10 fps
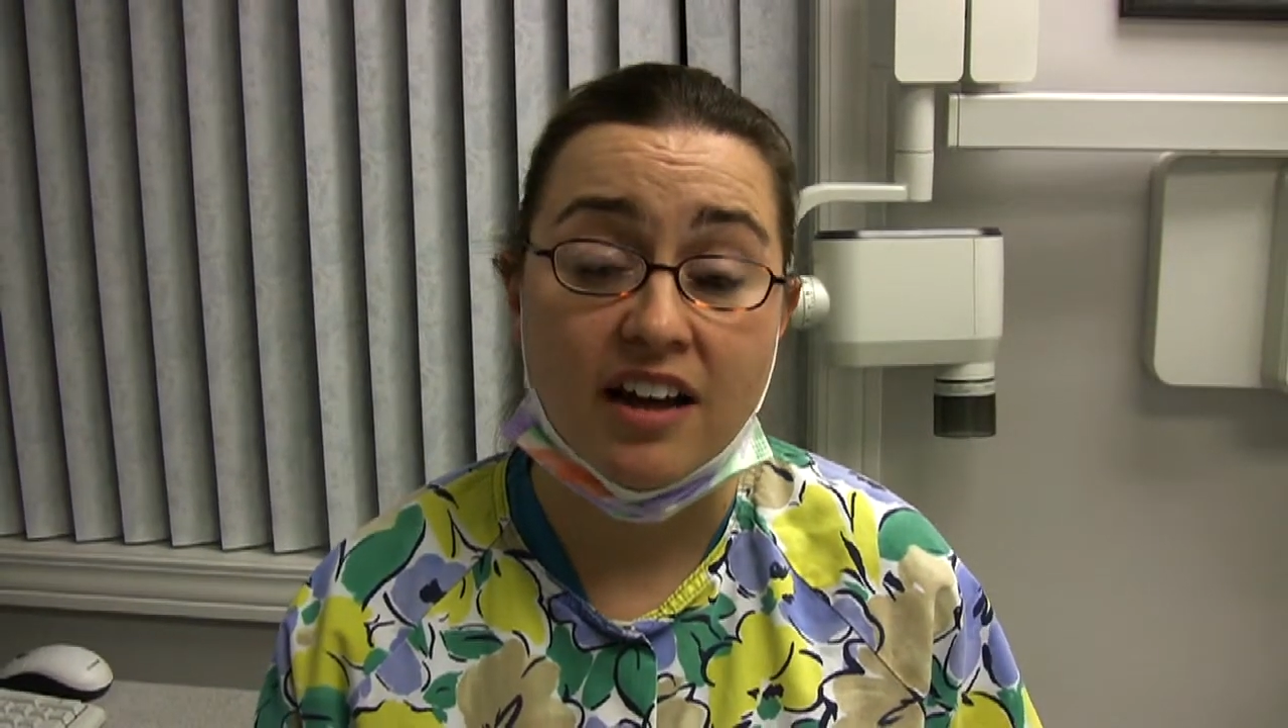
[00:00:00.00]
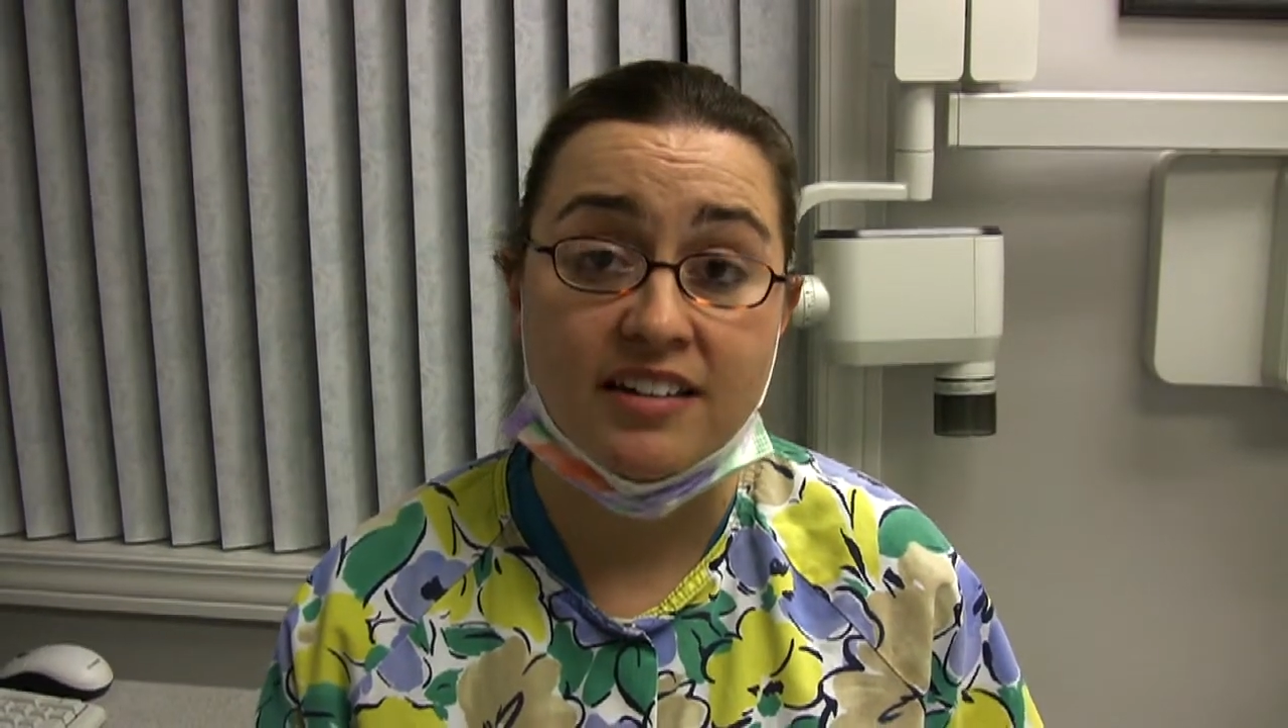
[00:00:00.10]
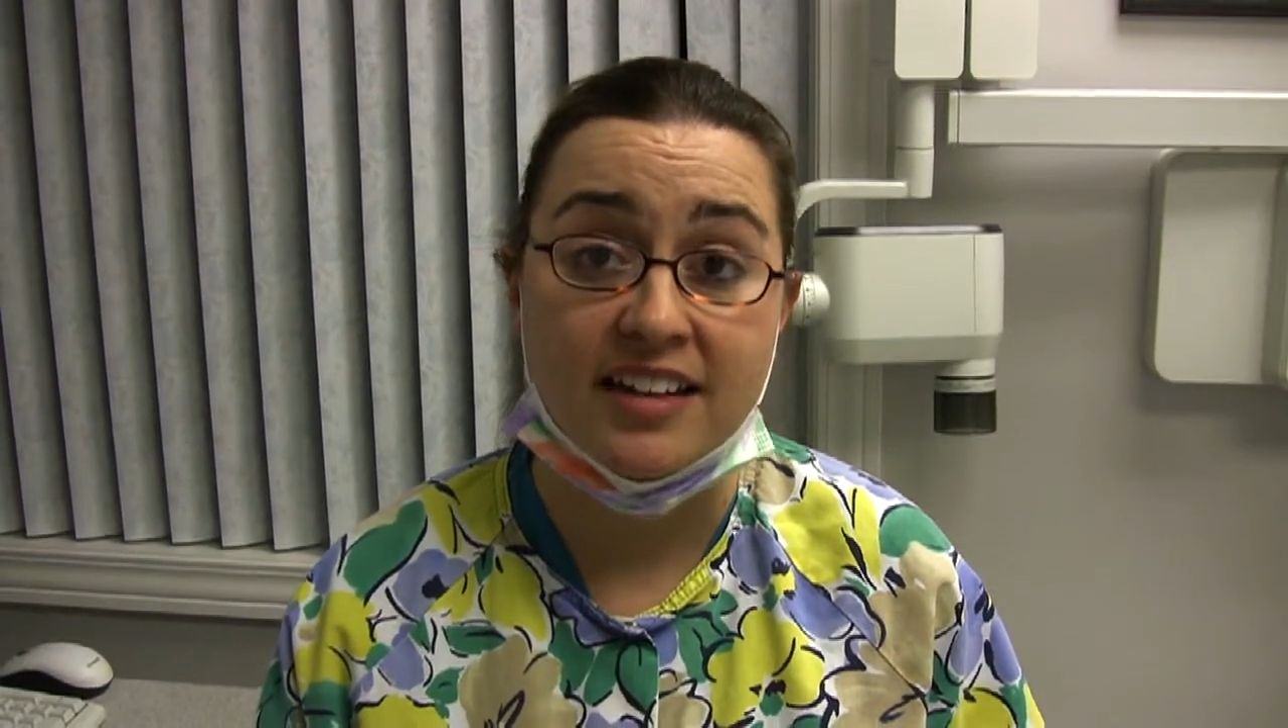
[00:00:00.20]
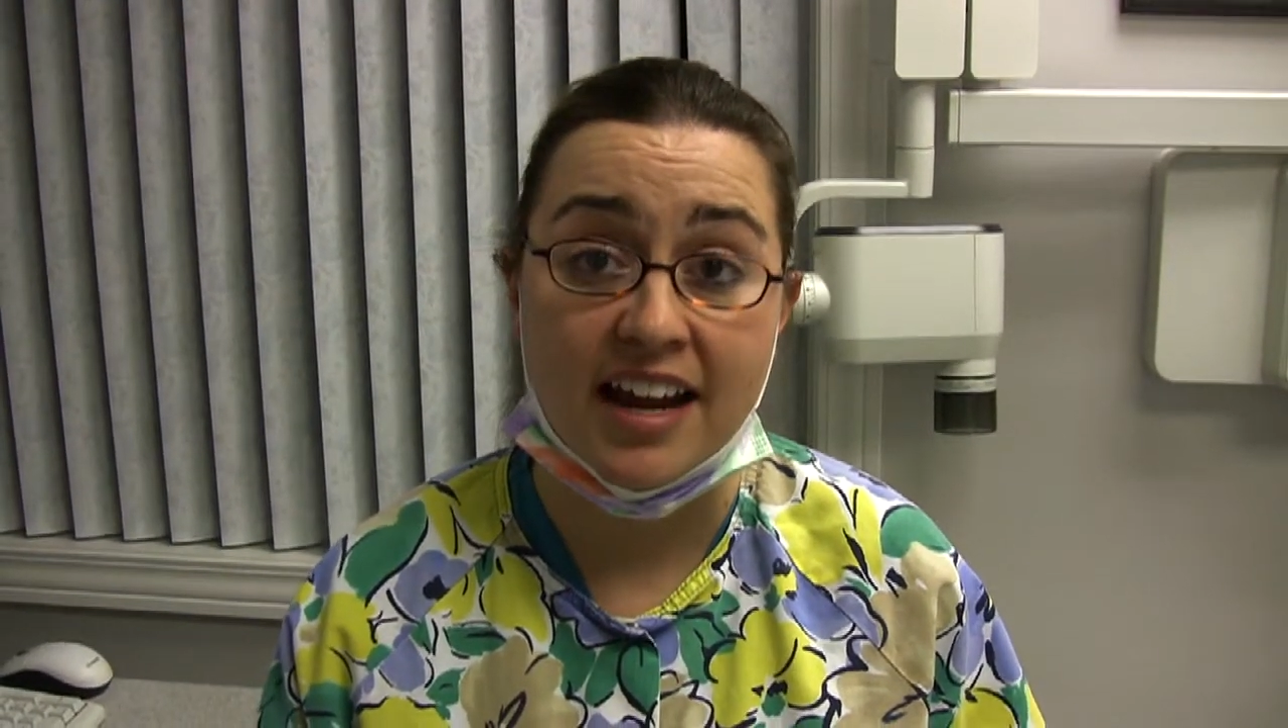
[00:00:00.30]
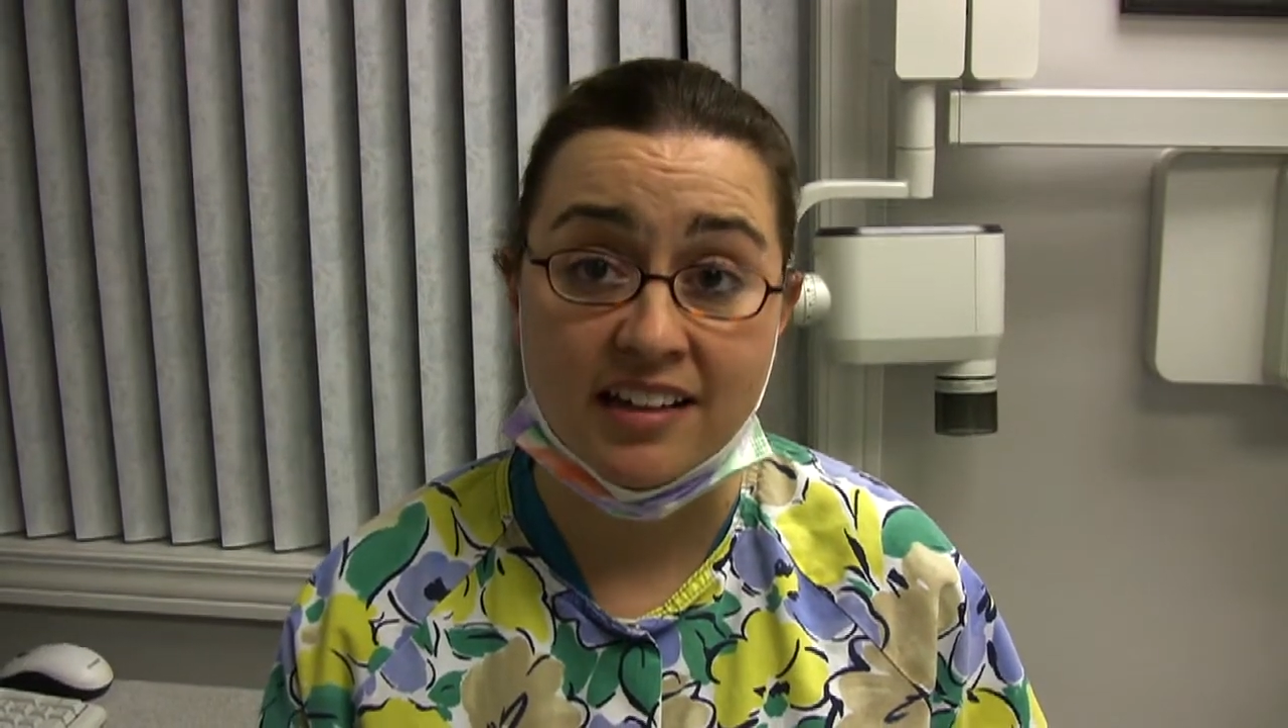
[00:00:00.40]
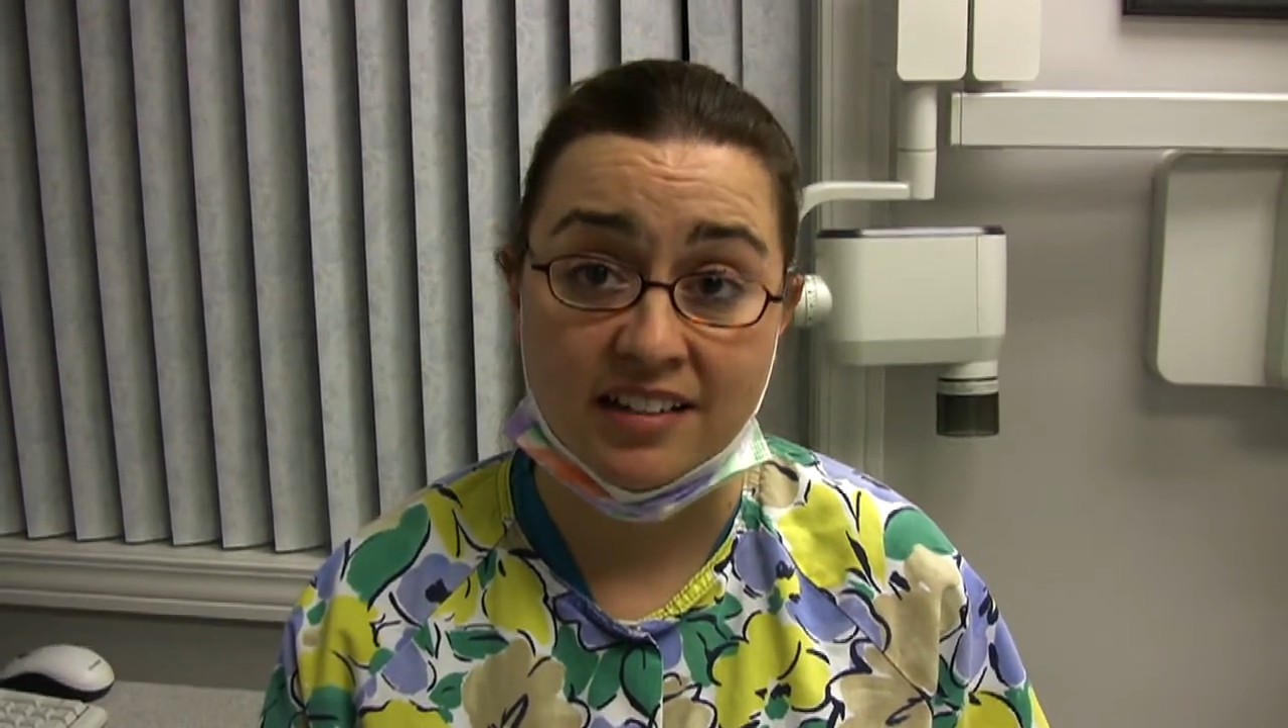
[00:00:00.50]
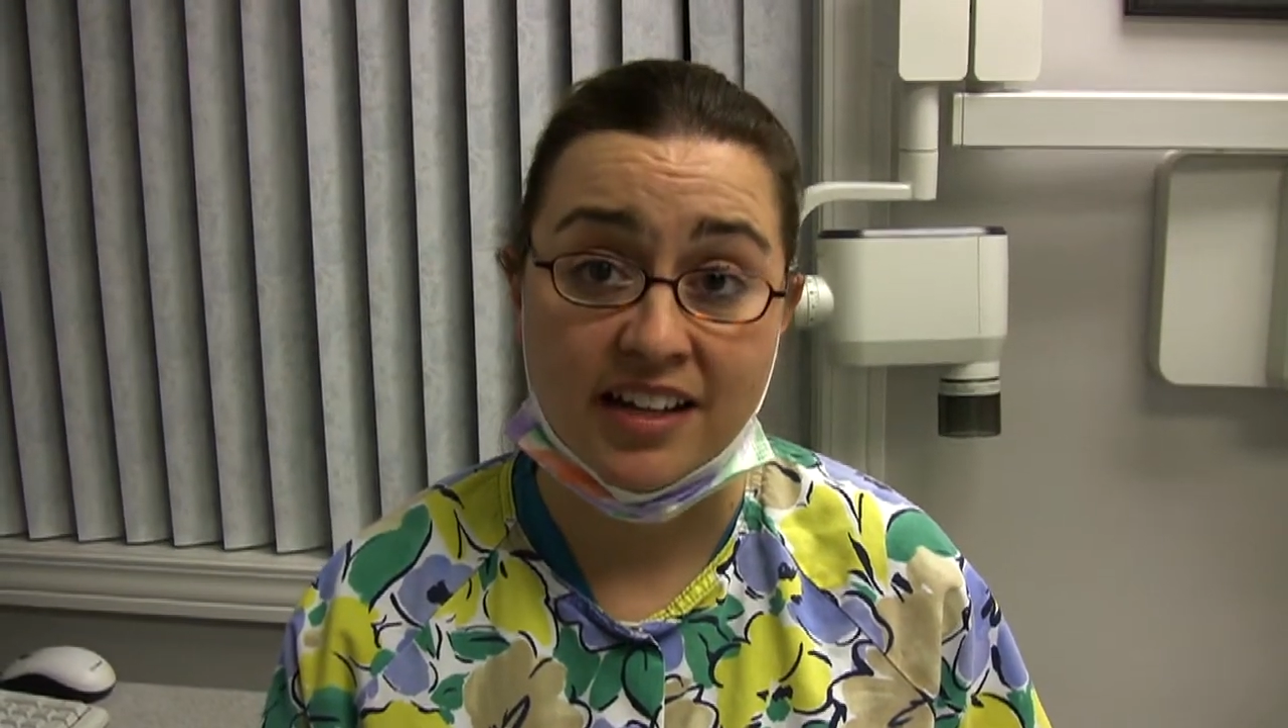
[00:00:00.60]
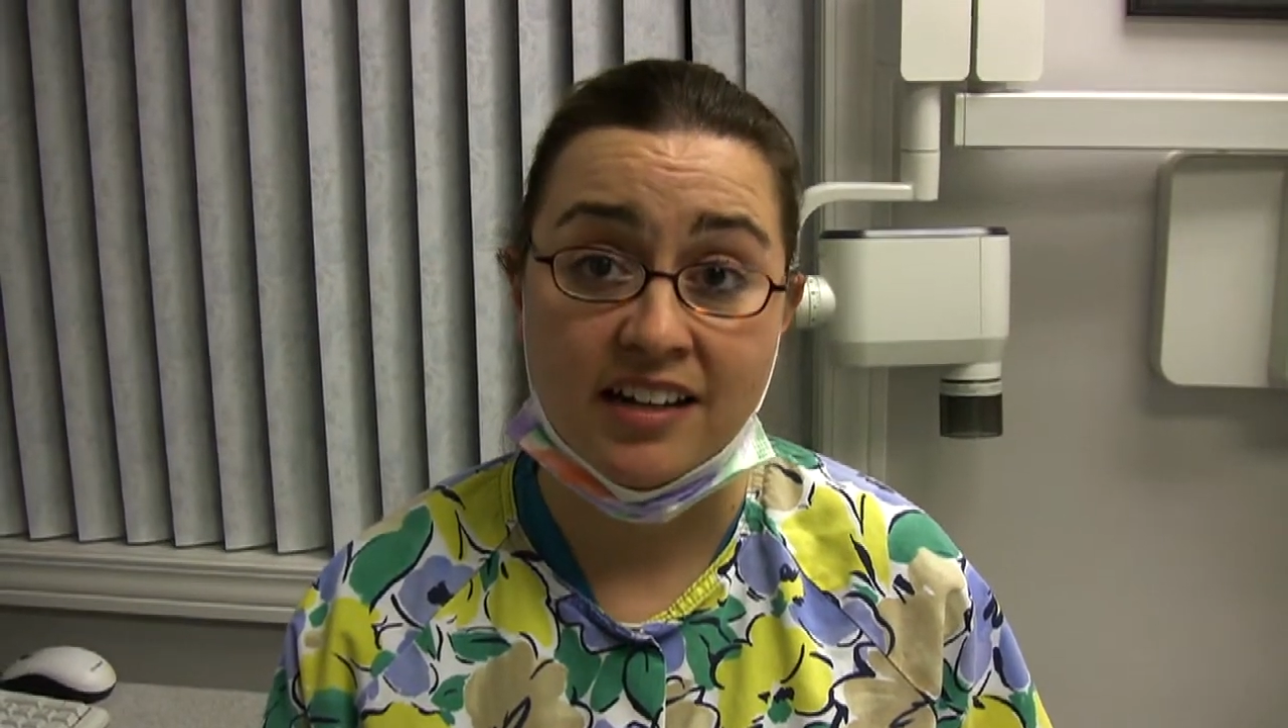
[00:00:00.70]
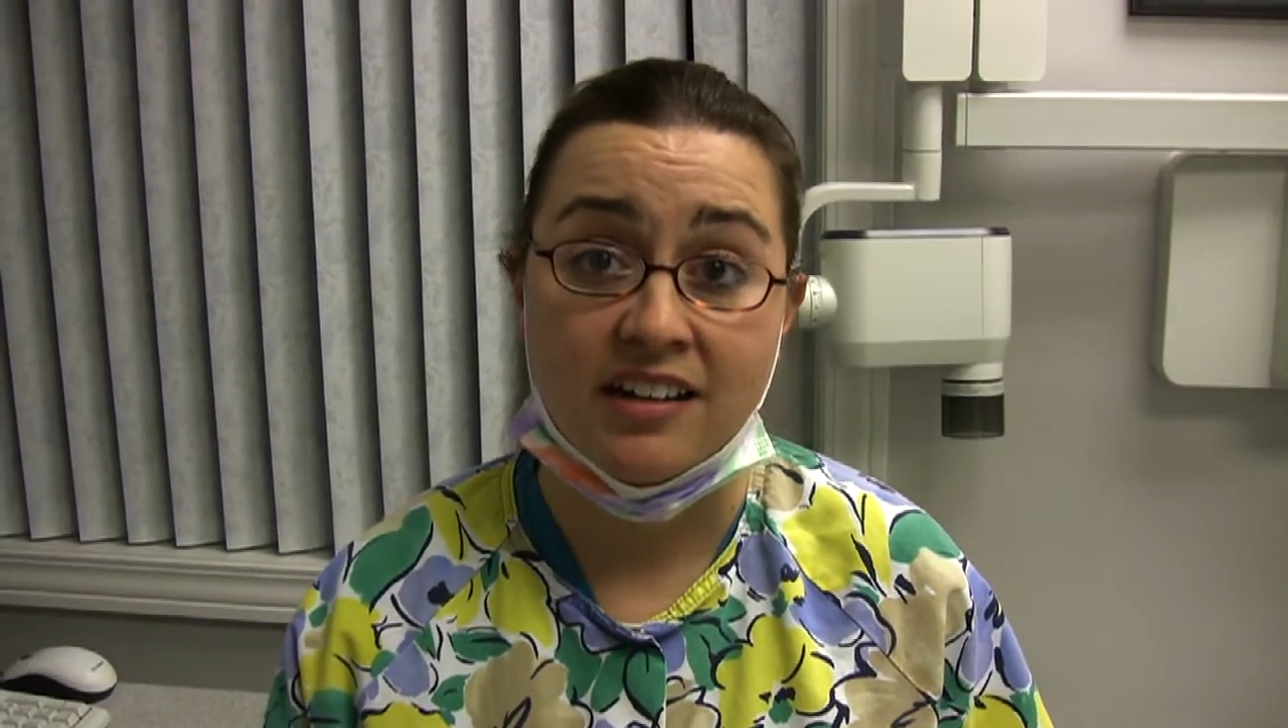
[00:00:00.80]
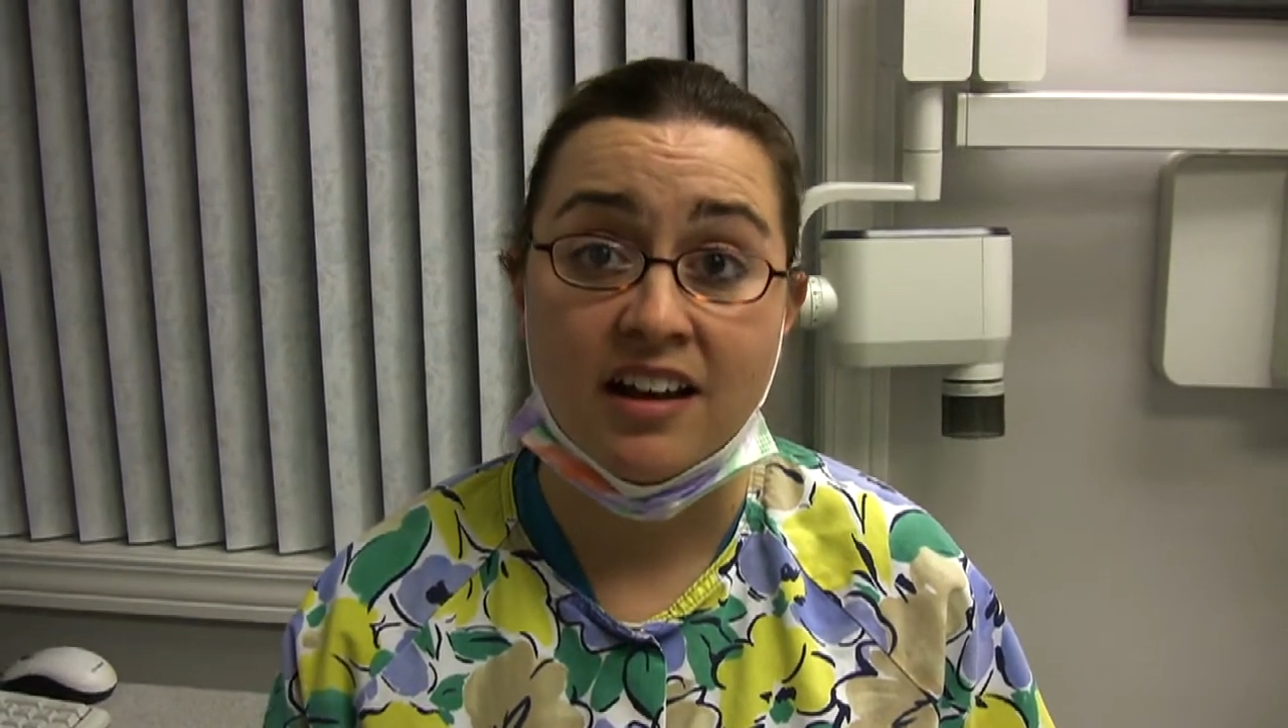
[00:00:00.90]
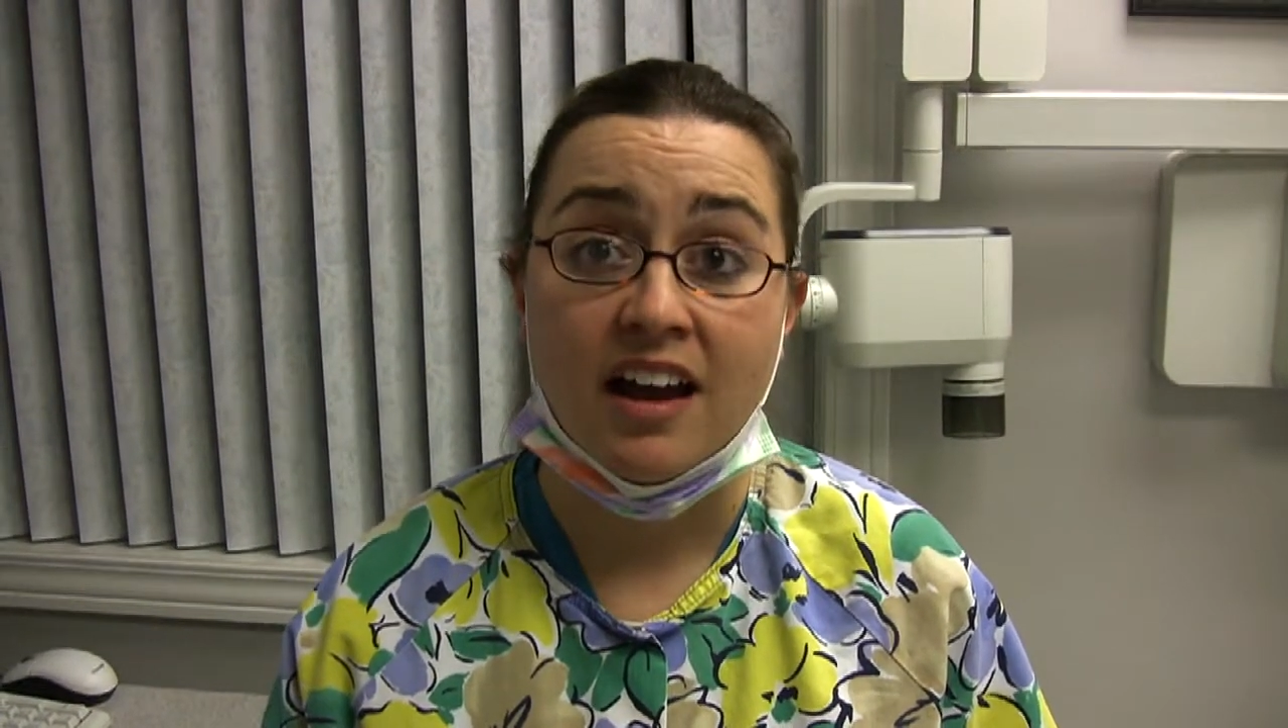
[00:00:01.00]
daily,